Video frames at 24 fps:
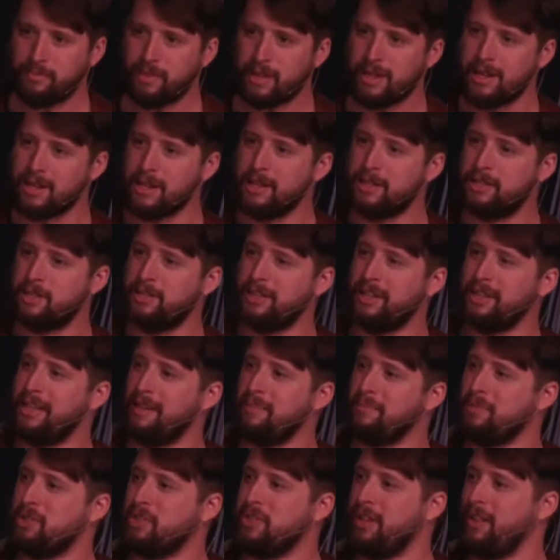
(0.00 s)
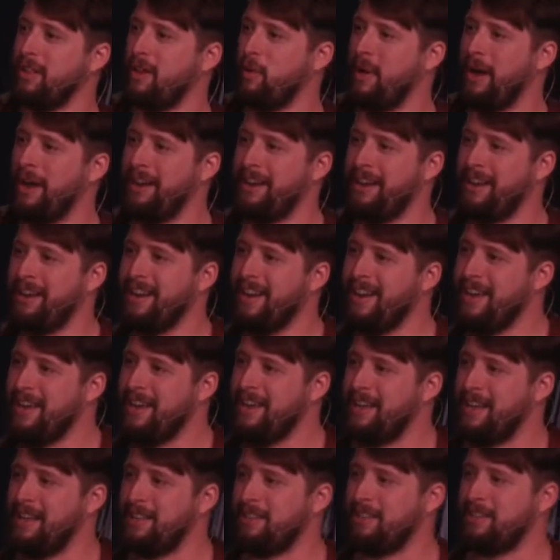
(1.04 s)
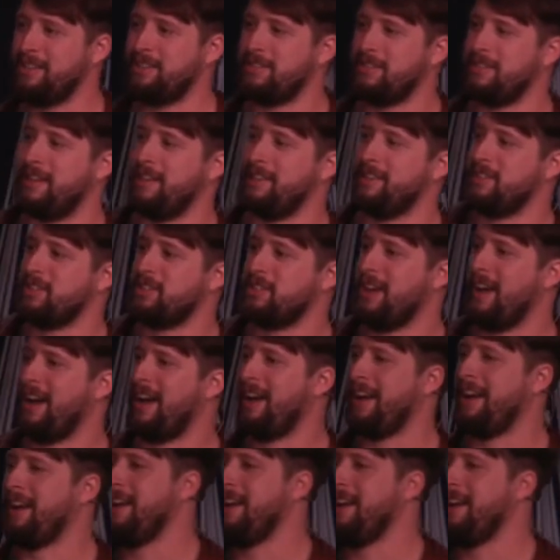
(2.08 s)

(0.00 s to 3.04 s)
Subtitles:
You can see them silhouetted in the sky.